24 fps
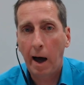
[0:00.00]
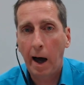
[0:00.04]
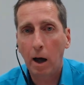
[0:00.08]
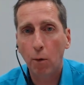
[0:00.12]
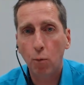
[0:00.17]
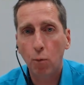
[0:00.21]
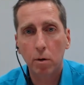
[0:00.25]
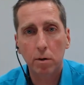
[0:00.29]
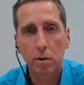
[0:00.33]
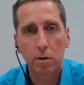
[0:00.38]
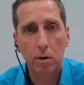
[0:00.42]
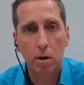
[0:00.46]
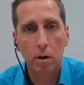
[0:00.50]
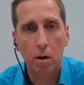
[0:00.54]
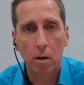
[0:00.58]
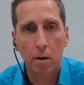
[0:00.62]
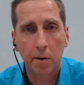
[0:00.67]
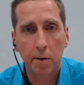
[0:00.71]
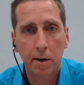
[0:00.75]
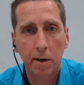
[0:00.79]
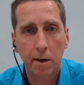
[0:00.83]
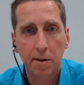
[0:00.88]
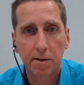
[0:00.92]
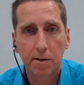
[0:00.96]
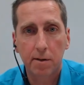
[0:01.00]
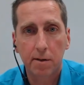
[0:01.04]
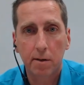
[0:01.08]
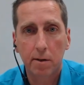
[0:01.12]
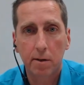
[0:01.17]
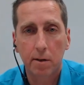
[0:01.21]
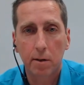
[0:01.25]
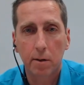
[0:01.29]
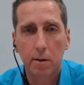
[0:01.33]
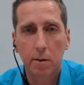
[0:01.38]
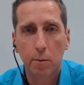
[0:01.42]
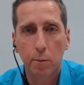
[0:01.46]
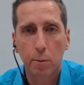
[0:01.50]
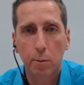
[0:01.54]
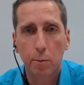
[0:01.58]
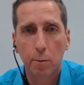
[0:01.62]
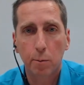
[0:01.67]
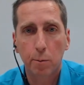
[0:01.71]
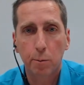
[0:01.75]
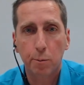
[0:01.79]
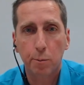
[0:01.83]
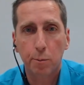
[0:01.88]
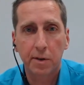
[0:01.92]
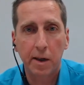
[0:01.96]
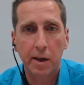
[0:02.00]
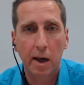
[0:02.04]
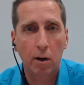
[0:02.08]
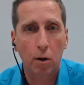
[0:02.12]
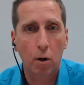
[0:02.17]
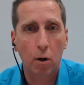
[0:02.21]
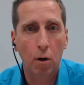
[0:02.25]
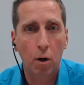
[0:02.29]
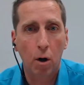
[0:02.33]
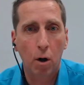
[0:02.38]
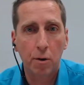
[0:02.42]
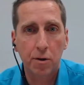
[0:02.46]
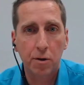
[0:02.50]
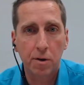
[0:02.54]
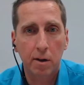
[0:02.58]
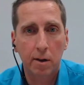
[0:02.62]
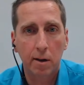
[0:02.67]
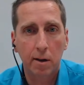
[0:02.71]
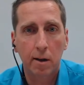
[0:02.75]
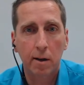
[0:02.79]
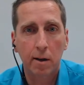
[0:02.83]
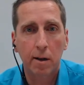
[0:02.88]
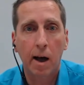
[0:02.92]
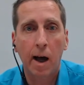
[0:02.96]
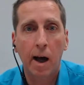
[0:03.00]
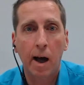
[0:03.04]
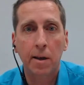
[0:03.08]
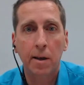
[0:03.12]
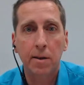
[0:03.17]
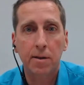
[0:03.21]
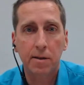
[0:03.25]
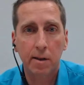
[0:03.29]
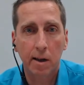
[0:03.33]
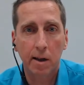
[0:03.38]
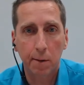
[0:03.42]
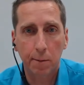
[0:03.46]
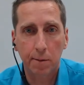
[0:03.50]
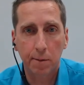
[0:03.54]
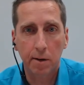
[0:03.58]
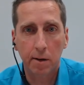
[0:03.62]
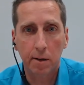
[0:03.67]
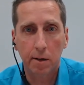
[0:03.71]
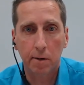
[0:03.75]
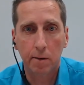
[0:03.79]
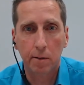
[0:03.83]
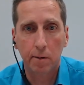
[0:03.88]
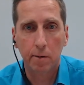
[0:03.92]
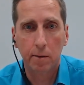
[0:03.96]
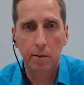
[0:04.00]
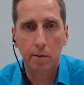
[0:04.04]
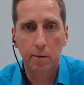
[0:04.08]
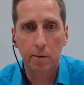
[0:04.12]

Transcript: I would call this psychological unsafety.